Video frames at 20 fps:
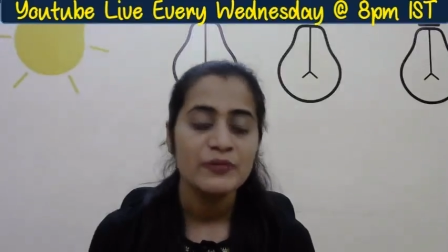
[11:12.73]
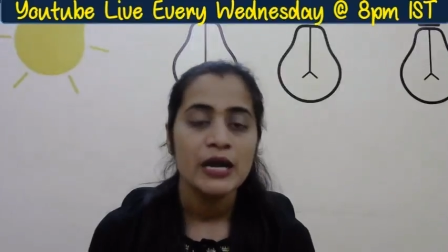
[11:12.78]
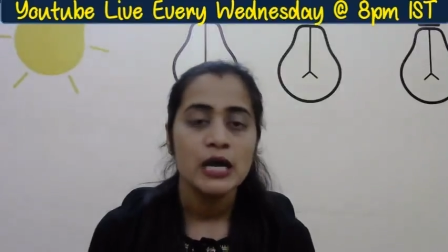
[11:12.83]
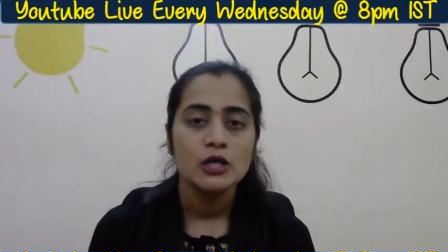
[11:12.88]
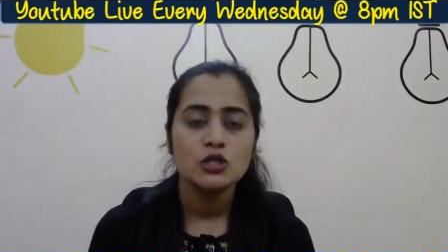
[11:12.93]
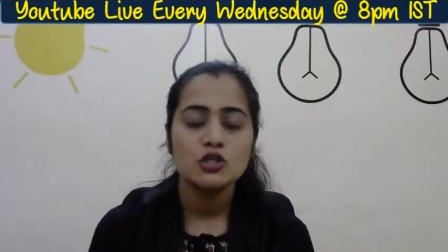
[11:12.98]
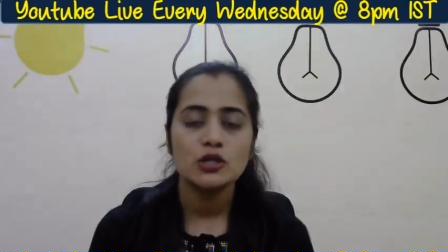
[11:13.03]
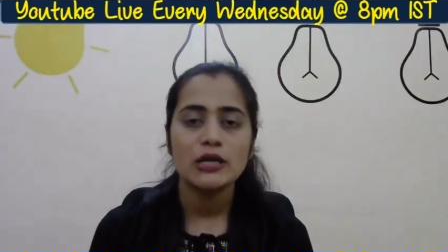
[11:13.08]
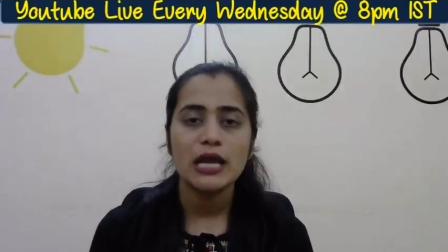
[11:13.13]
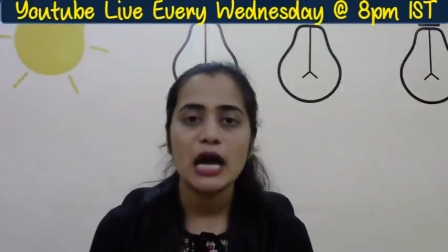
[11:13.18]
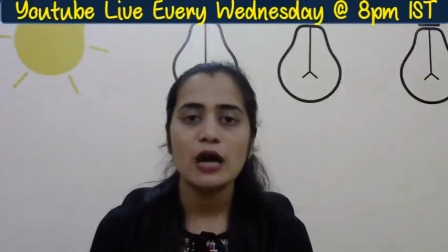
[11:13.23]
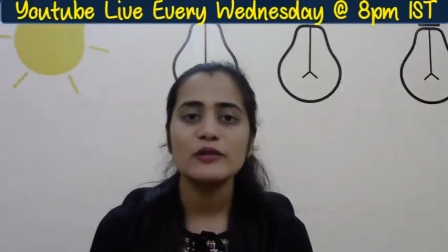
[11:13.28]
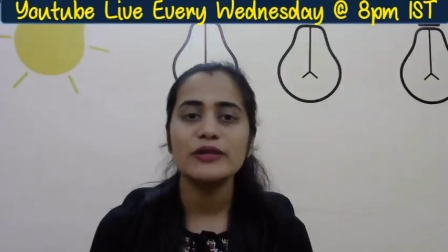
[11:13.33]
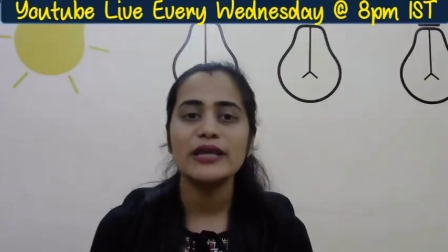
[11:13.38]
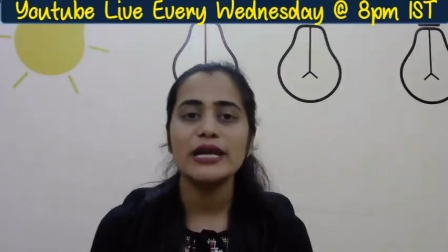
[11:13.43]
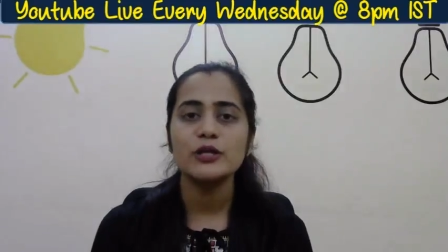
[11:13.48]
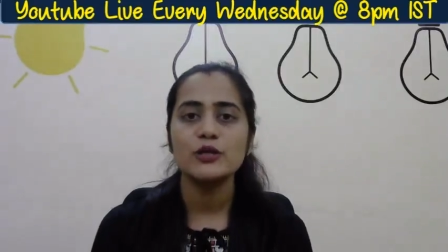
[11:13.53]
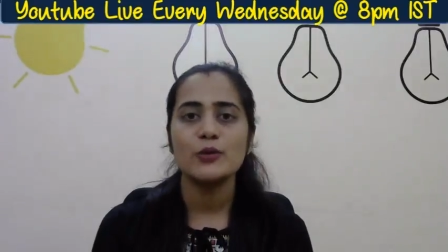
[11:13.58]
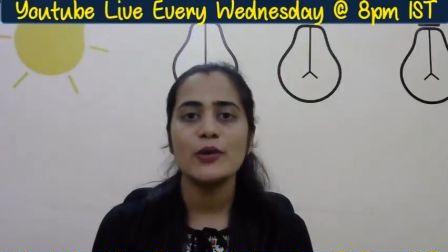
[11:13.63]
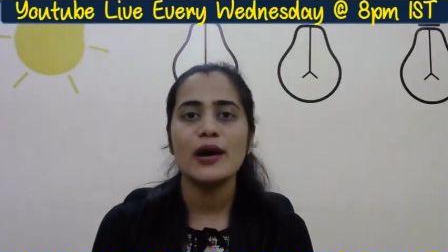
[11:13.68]
So now
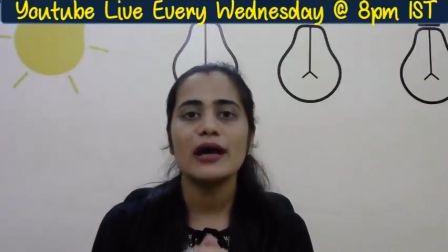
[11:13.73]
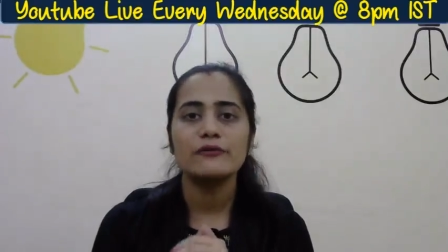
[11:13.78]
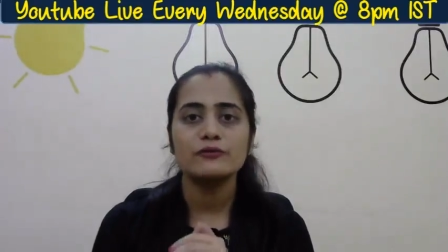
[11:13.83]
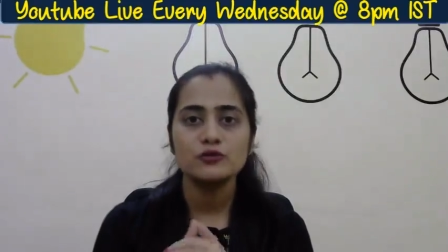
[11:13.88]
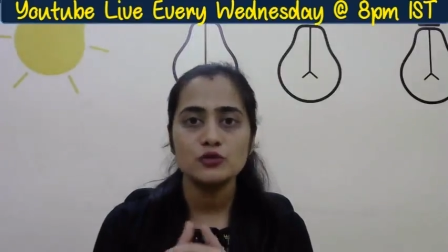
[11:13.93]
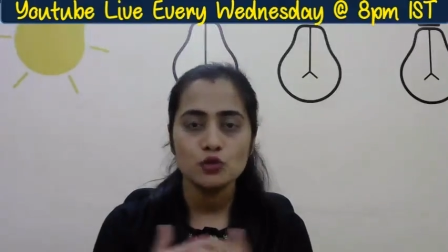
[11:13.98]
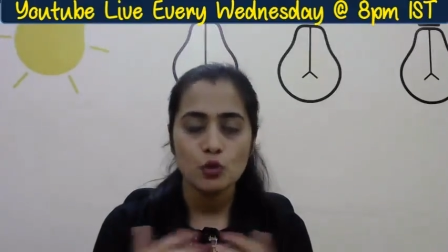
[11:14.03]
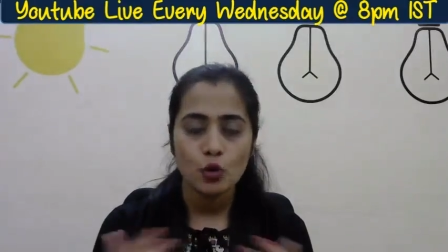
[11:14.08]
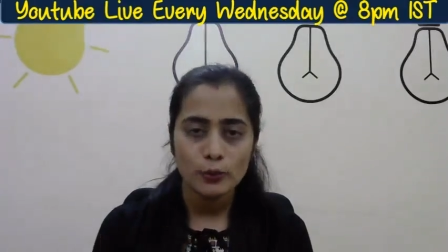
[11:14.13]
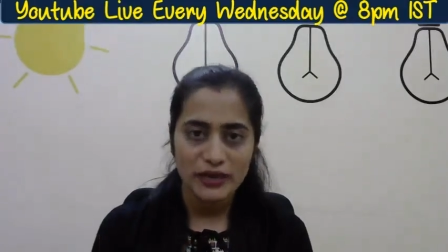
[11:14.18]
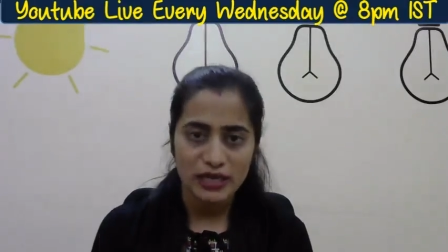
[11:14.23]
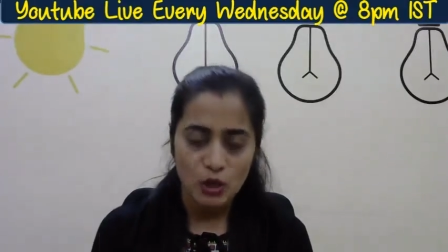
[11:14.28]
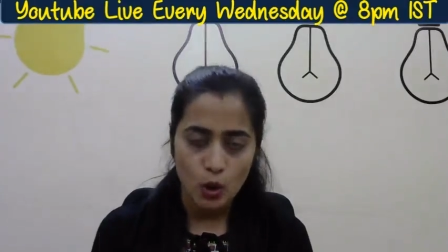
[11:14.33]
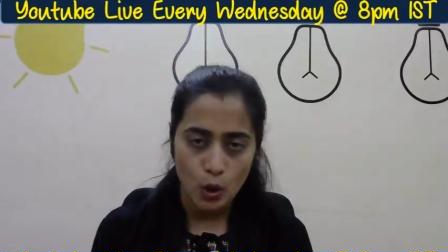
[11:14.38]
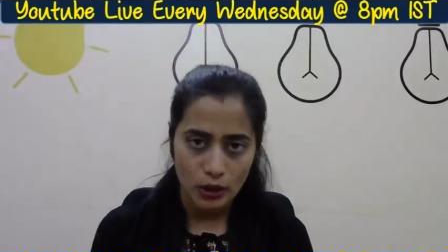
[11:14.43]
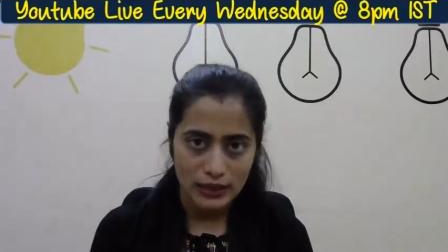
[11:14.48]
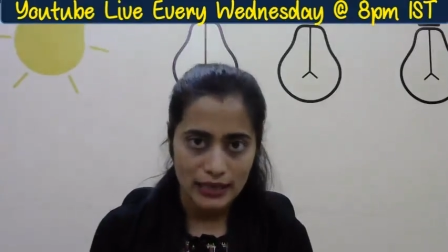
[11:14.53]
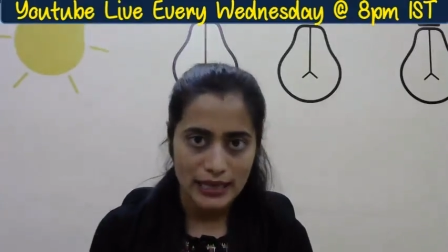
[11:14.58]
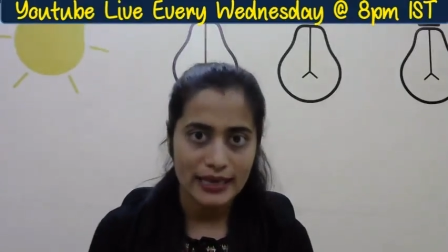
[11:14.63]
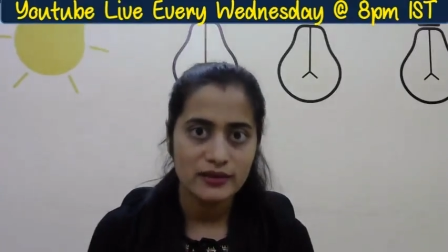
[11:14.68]
that you have so many
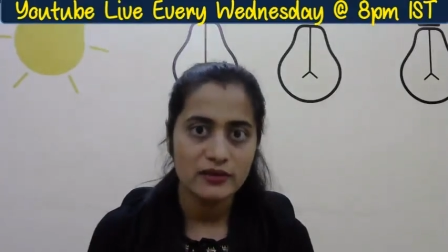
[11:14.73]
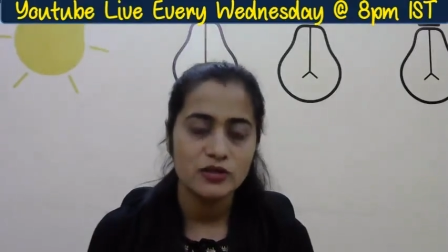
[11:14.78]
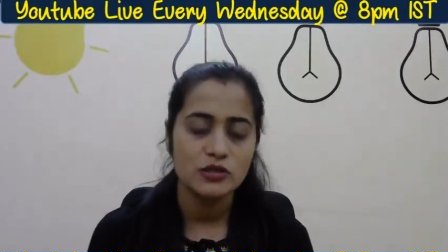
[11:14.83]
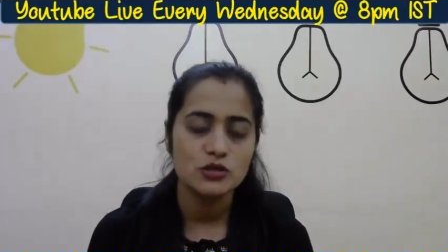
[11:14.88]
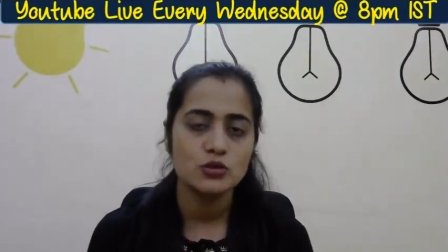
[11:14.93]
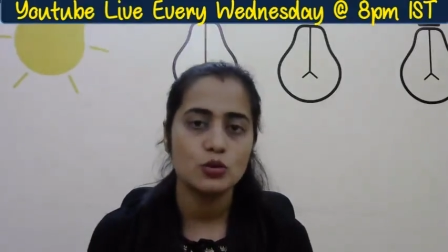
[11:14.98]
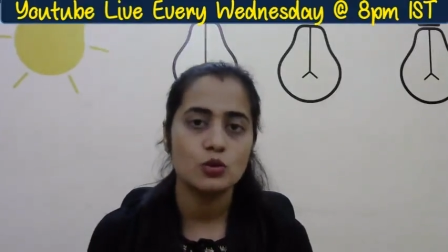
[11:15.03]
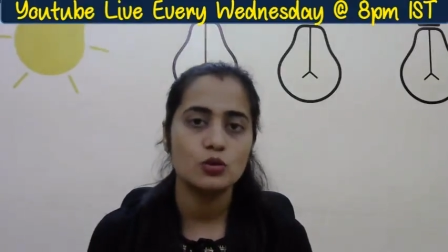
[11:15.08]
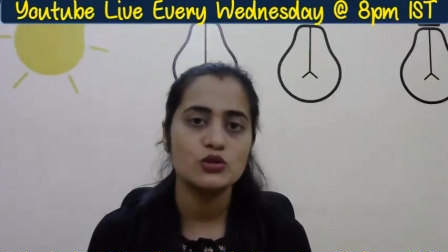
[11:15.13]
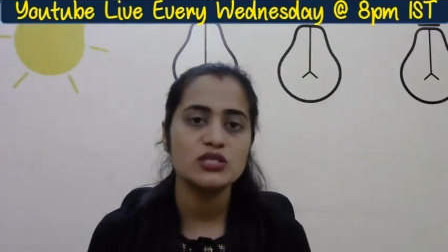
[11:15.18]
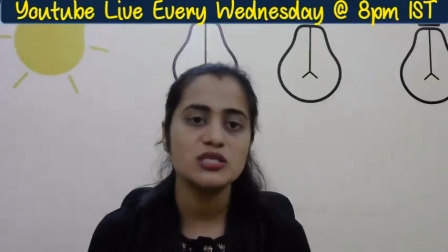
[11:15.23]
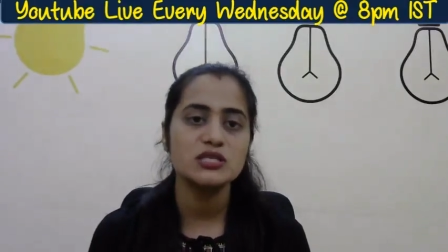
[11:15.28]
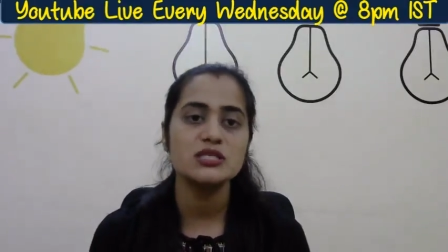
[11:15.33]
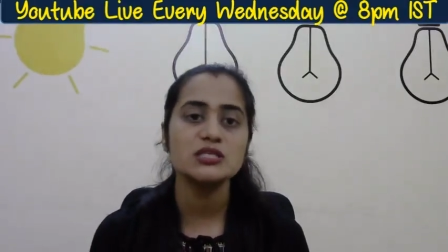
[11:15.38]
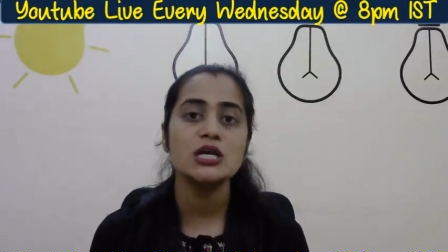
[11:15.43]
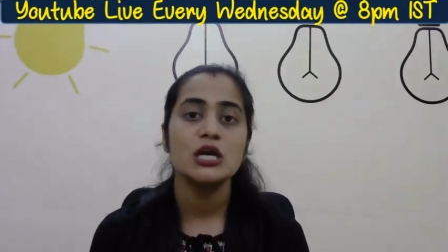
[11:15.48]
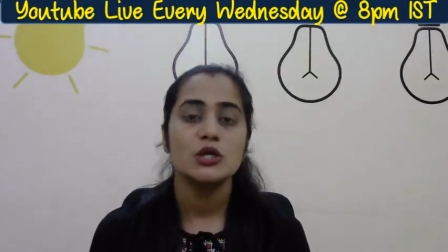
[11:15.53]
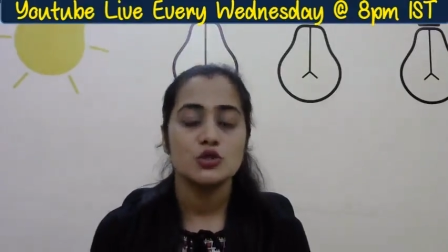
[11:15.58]
online resources,